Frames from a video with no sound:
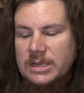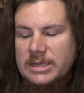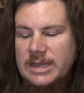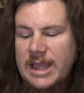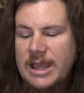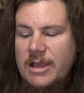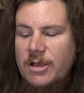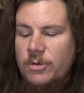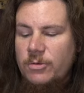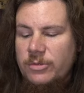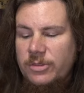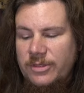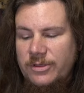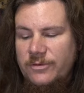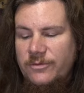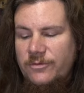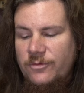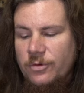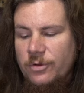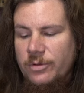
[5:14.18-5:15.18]
Now,
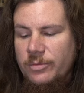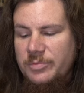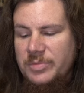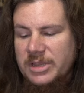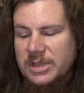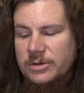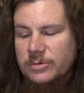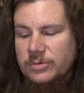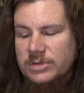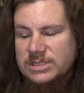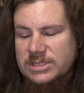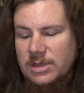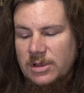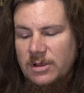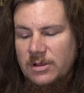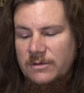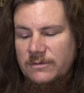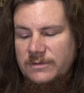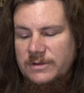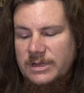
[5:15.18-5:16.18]
therefore, be it
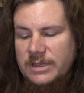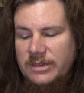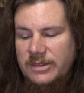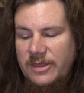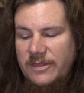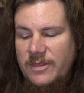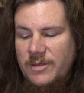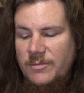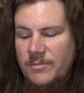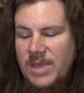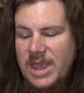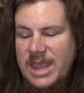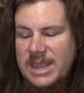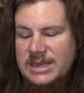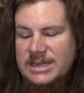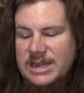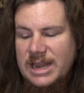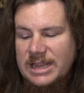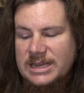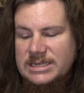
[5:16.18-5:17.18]
resolved that the May
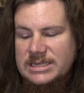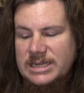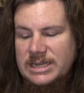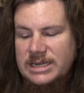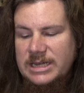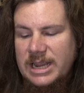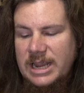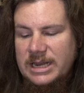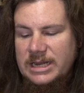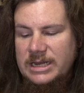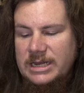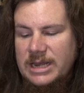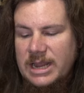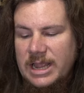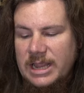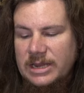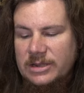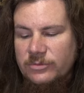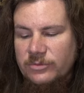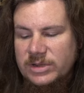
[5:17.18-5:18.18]

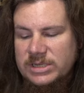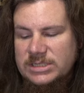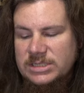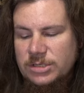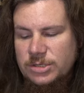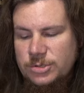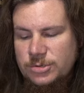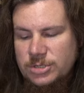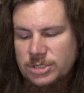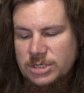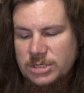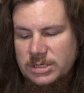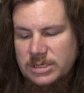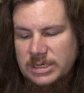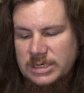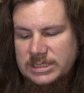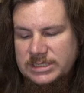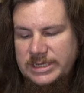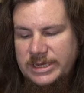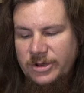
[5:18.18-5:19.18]
1989
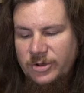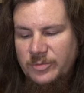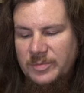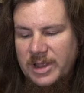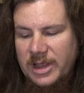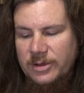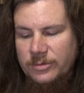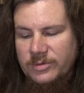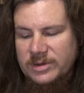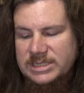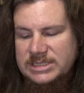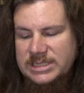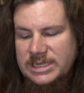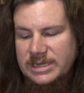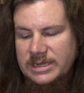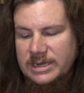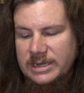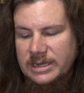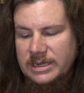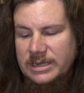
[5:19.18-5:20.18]
resolution is hereby
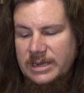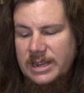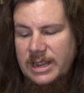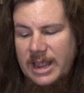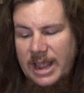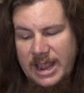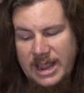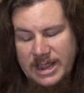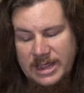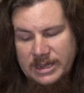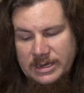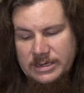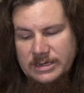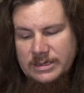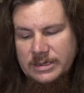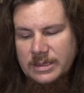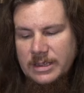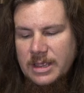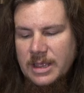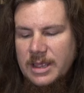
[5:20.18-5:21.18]
rescinded, and